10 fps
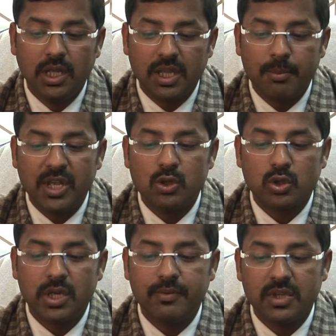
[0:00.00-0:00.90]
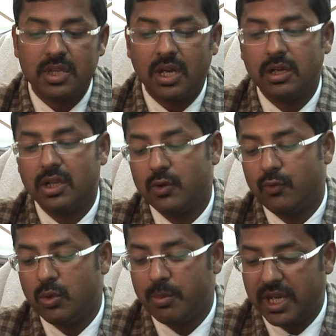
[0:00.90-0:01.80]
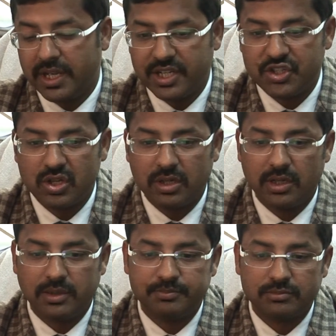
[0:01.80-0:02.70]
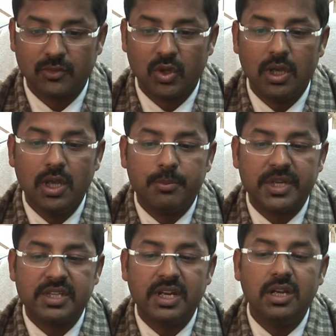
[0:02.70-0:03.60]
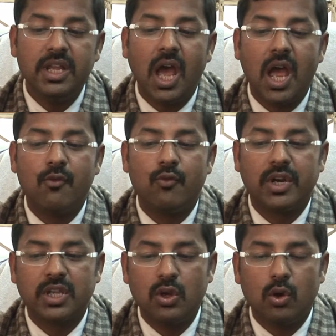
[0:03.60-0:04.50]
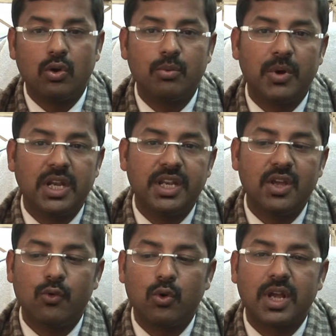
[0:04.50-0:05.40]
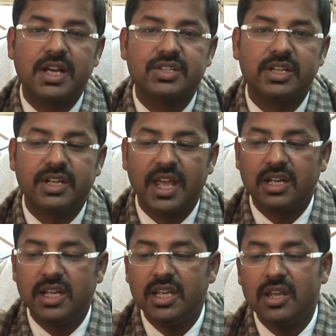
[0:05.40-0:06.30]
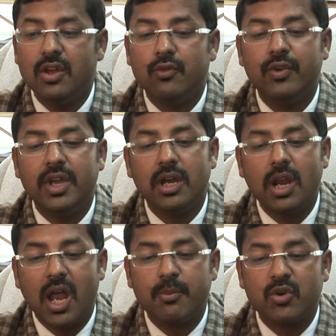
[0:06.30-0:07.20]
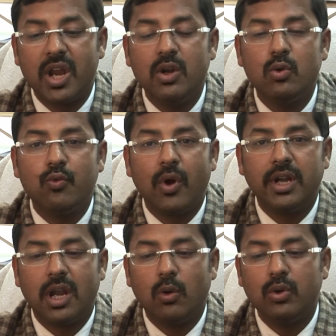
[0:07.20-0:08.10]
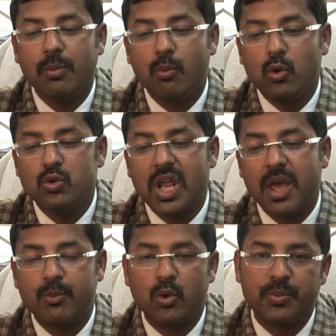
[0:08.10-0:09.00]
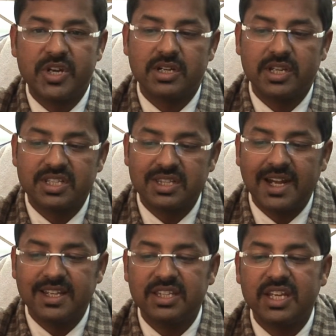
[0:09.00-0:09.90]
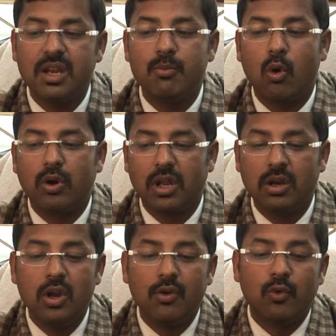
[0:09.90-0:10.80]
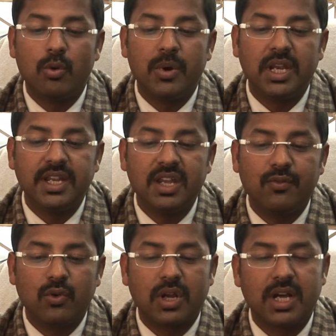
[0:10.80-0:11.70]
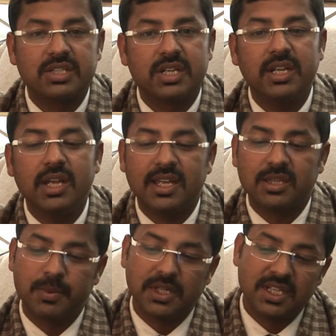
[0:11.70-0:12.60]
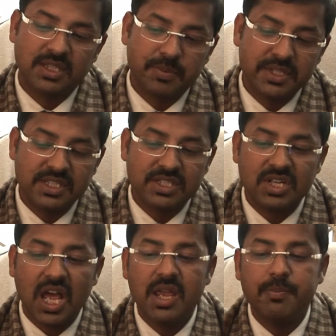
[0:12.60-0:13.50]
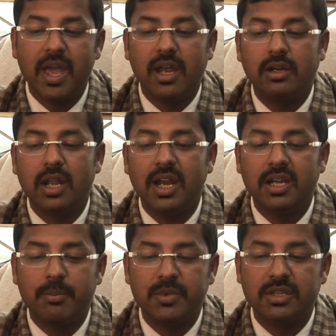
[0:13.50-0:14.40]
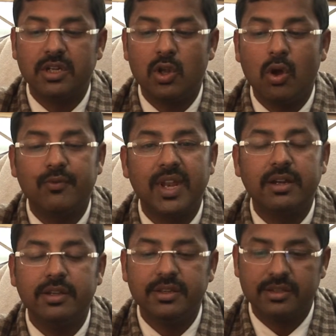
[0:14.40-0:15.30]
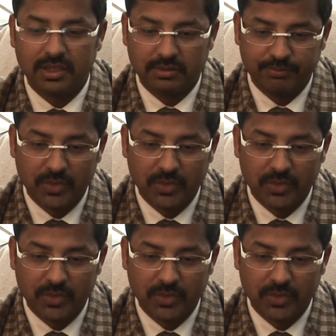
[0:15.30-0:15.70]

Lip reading: The manuscript is under review in Malaria Journal. Presently, I am working on malaria forecasting technique where I am trying to find out the most appropriate statistical model for malaria forecasting as per the species type and the endemicity of that region.